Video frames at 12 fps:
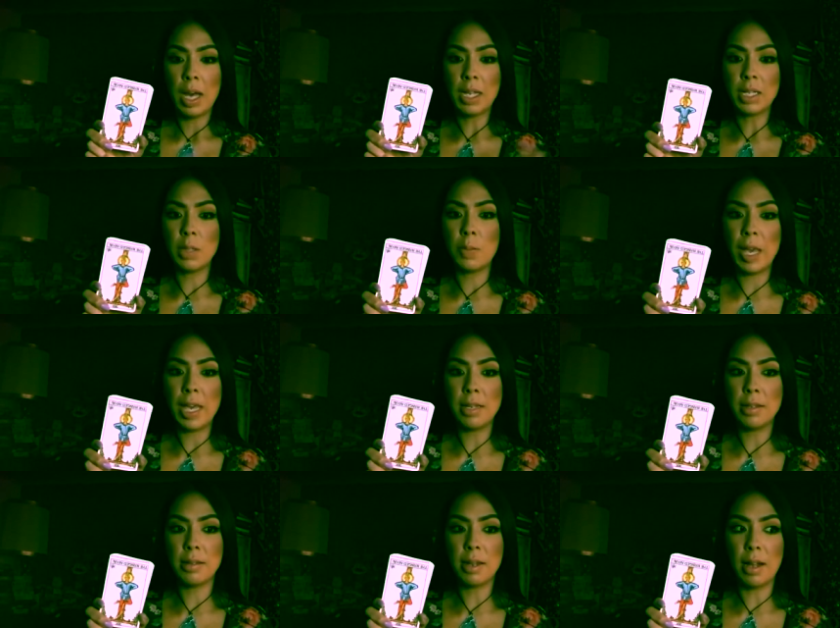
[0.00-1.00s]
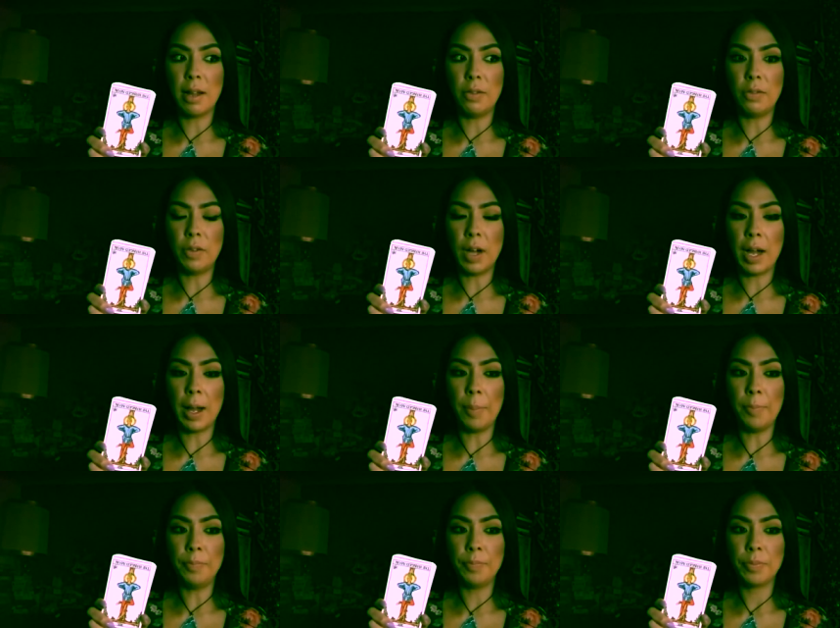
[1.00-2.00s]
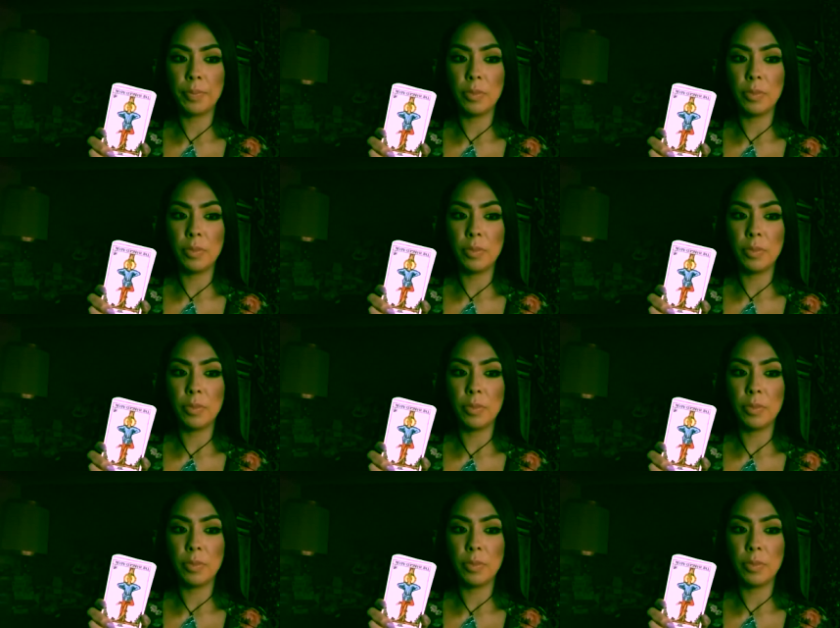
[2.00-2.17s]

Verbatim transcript: a space of um,